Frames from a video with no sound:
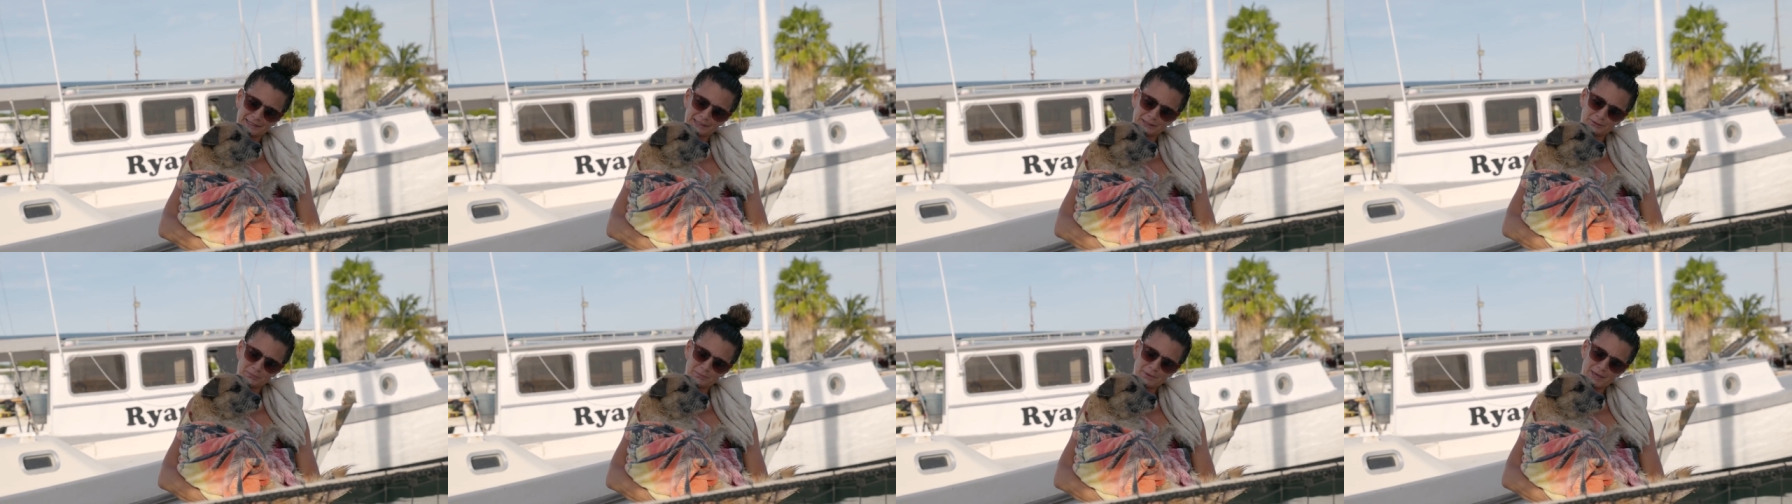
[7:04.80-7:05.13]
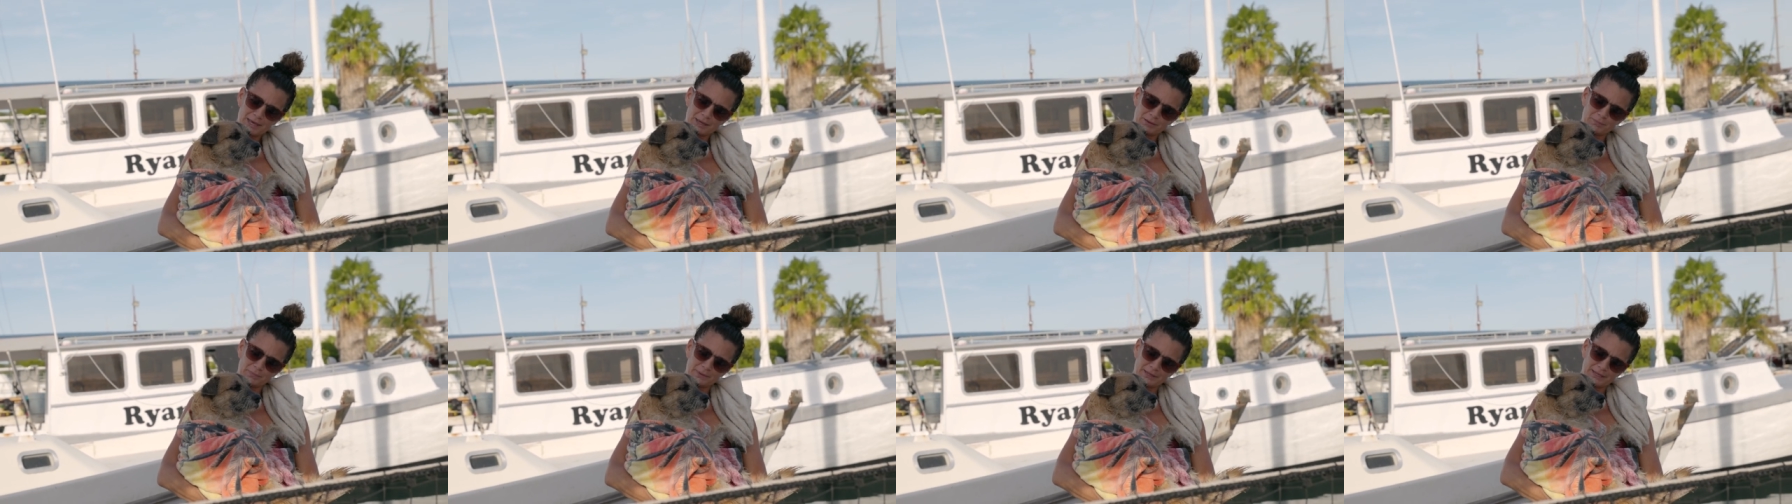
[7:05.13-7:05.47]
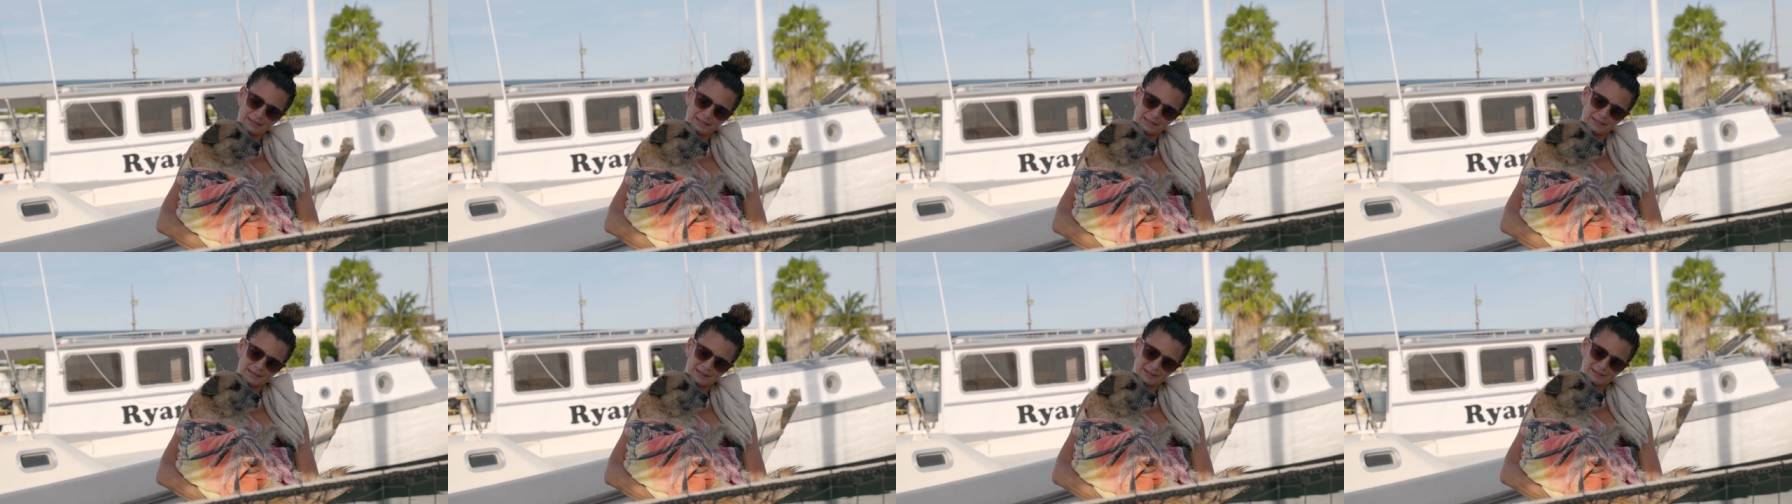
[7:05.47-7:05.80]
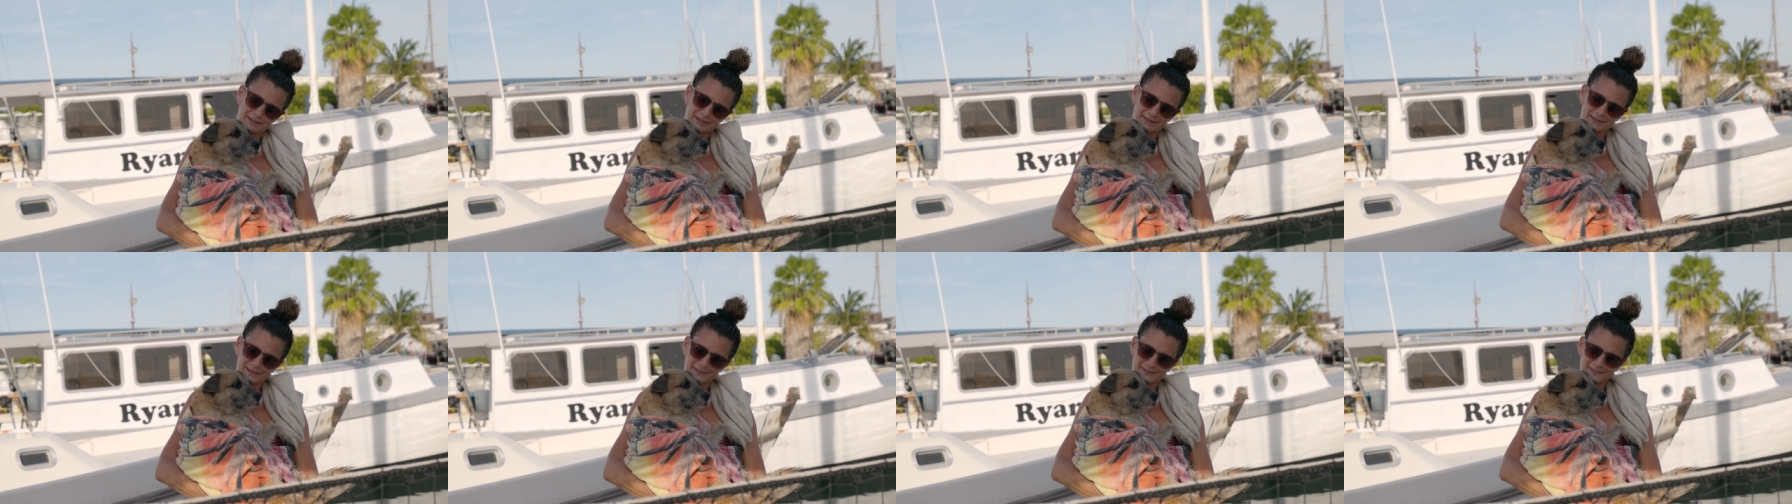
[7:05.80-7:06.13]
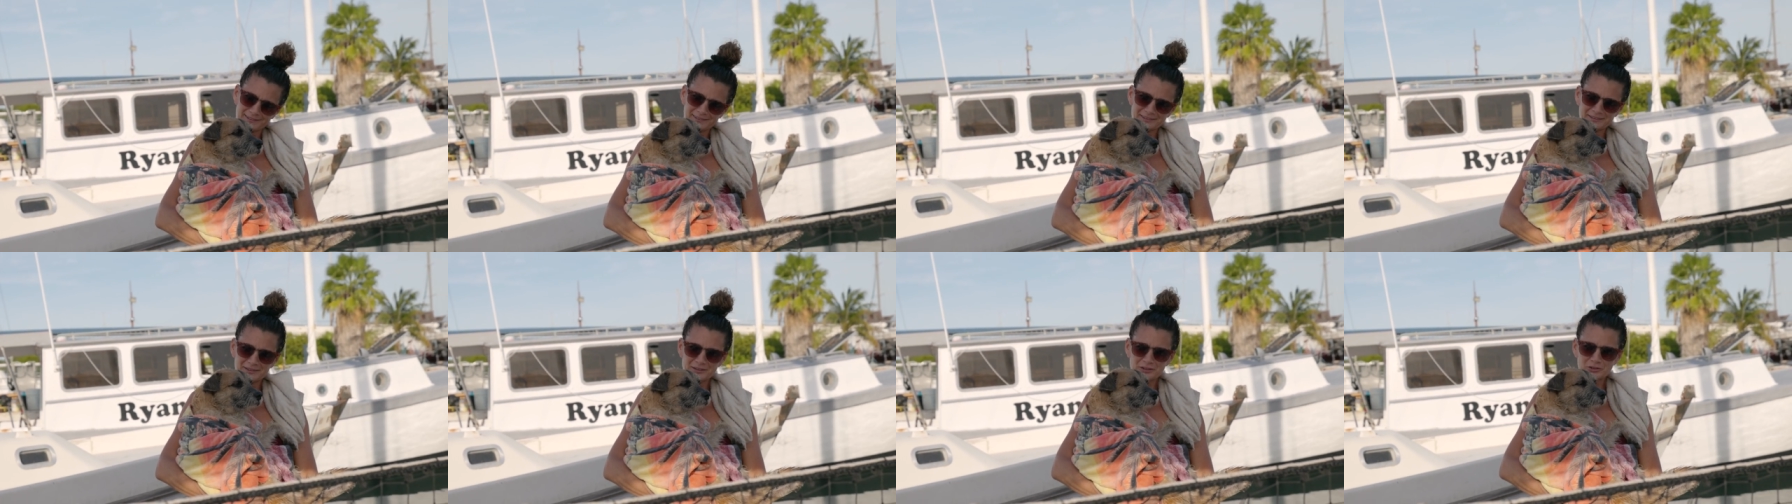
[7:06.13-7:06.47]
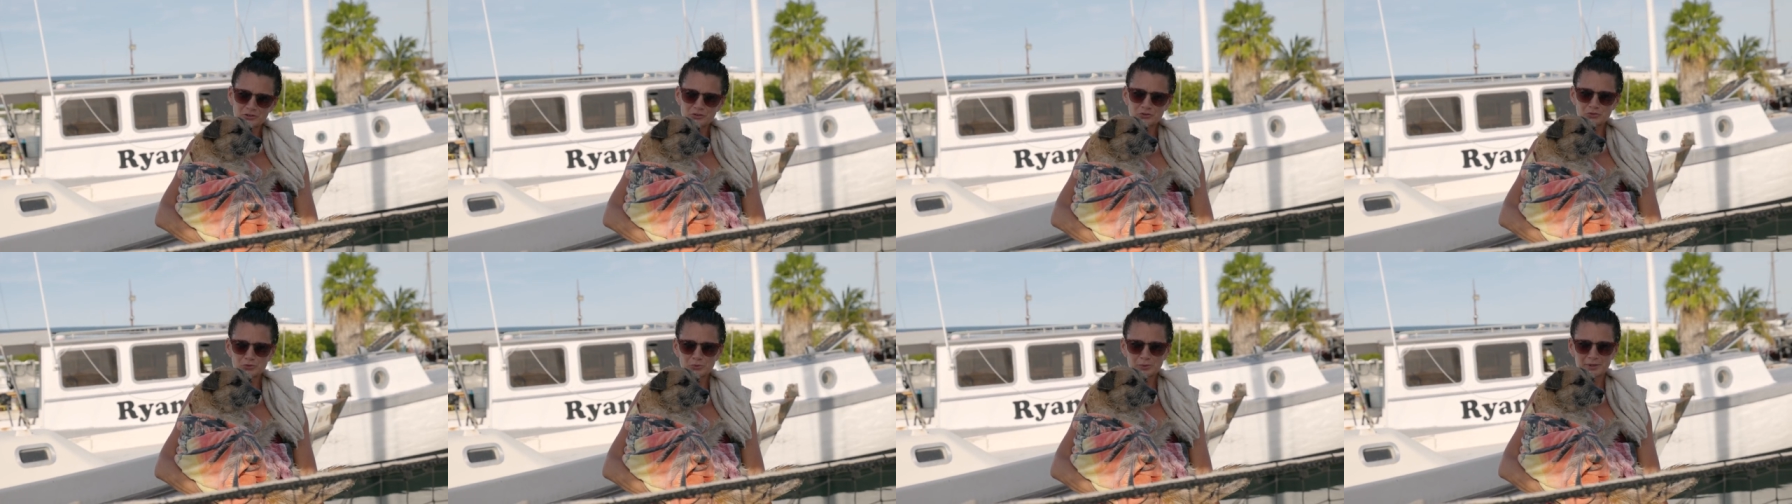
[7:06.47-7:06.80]
he may be
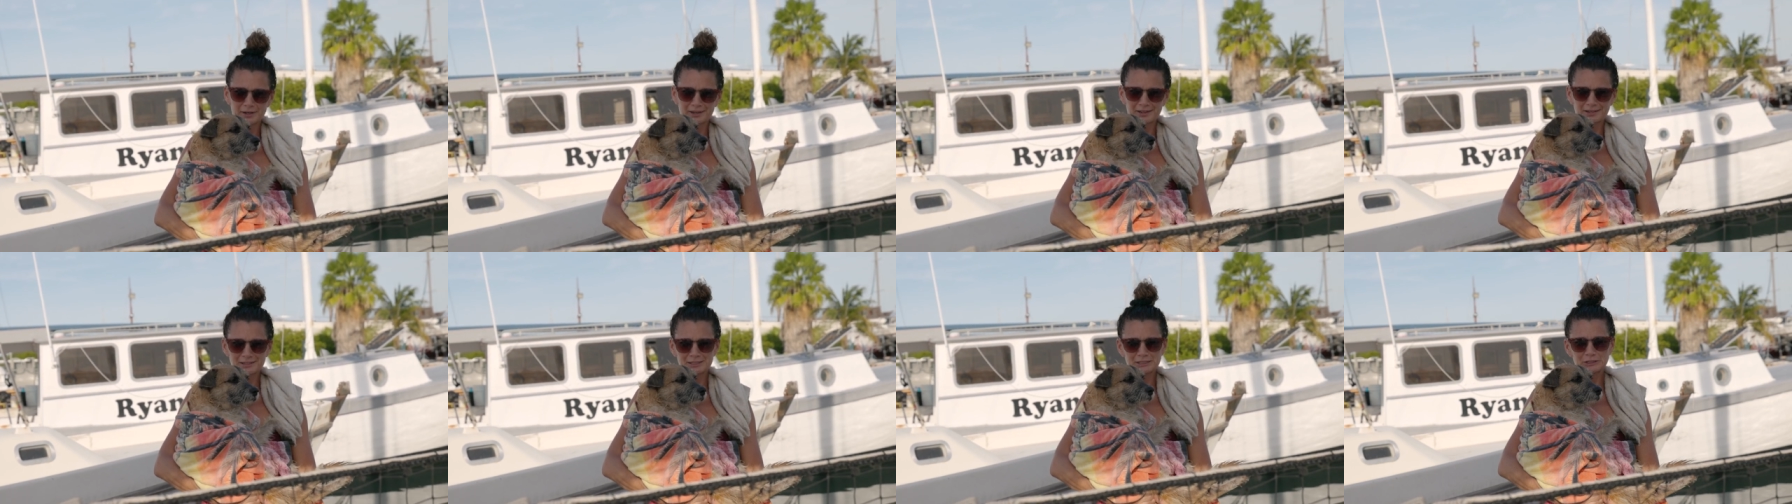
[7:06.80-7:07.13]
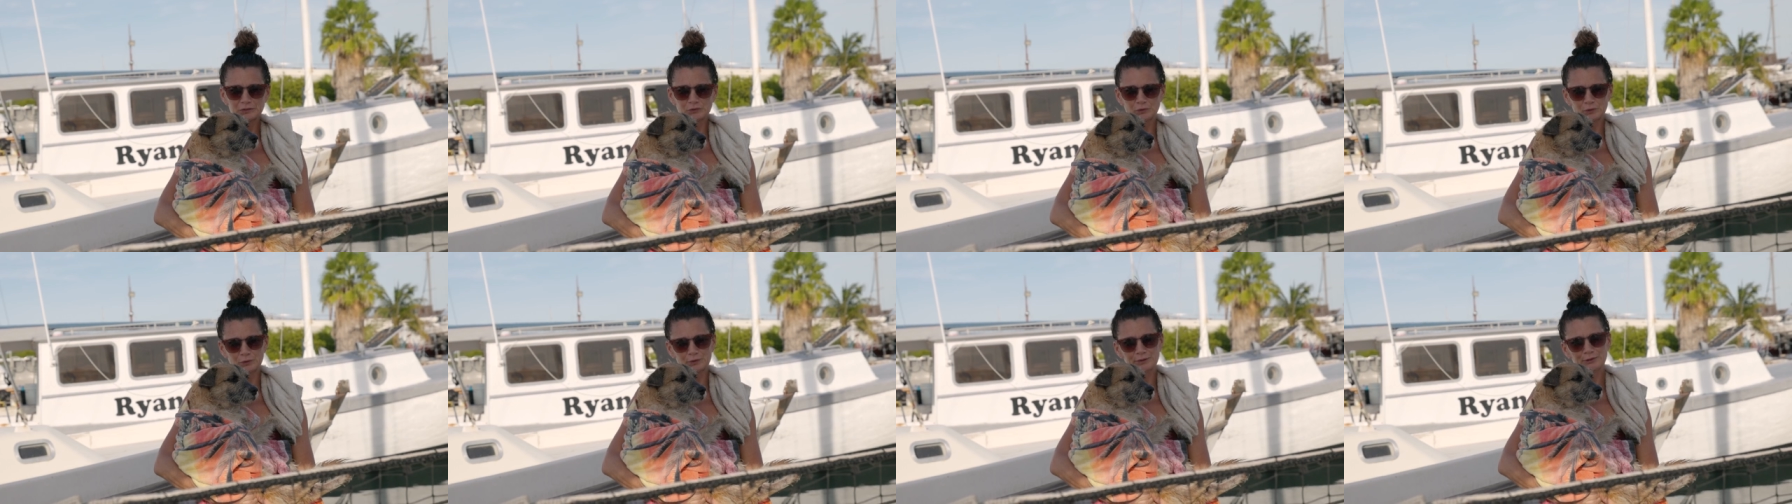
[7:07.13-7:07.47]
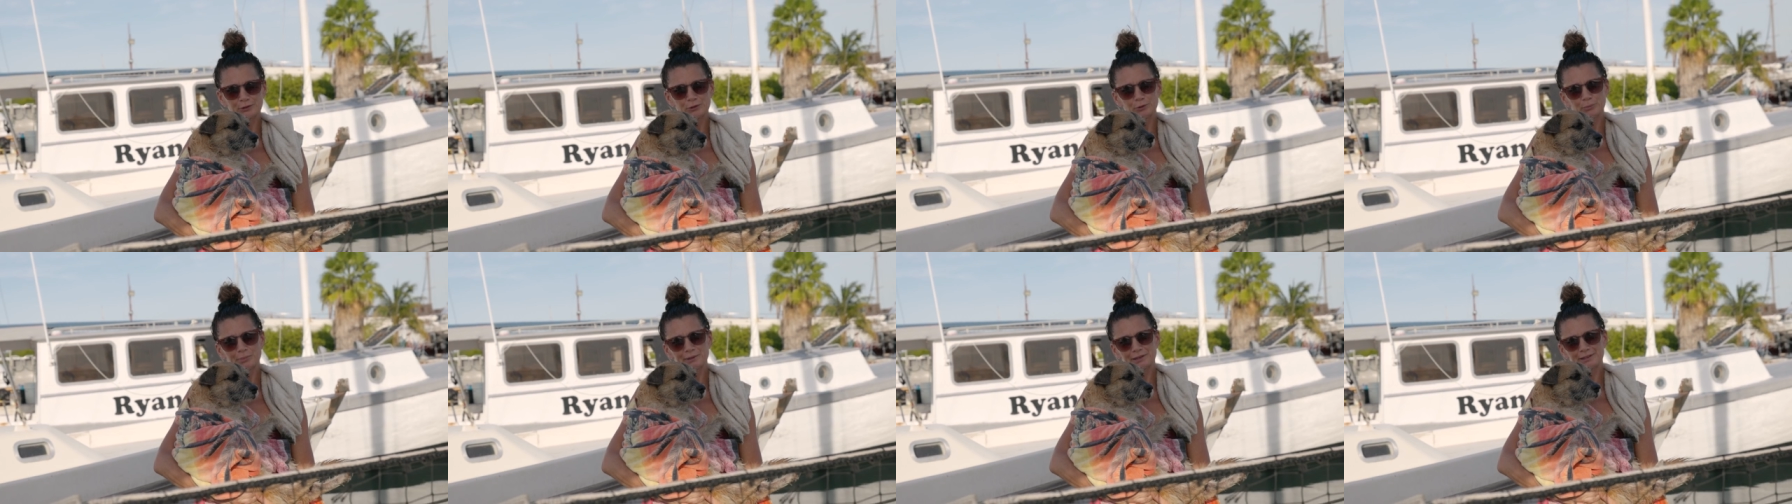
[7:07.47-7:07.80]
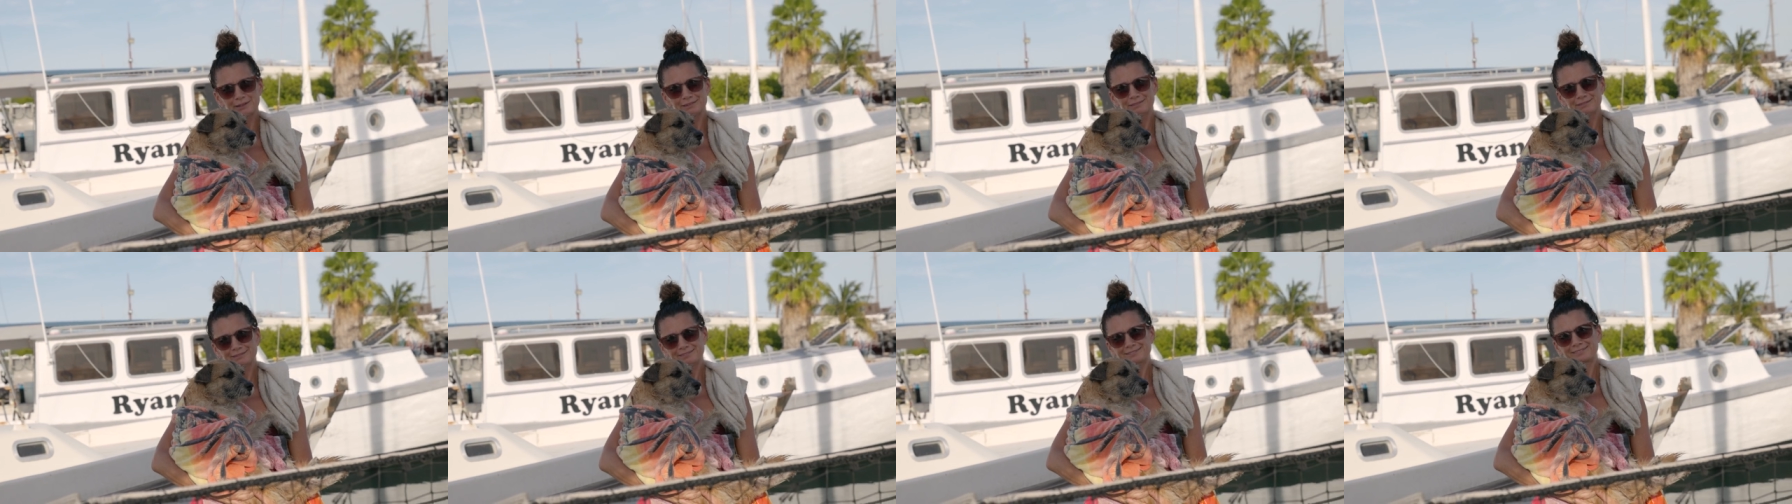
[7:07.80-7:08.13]
joining us for a little bit.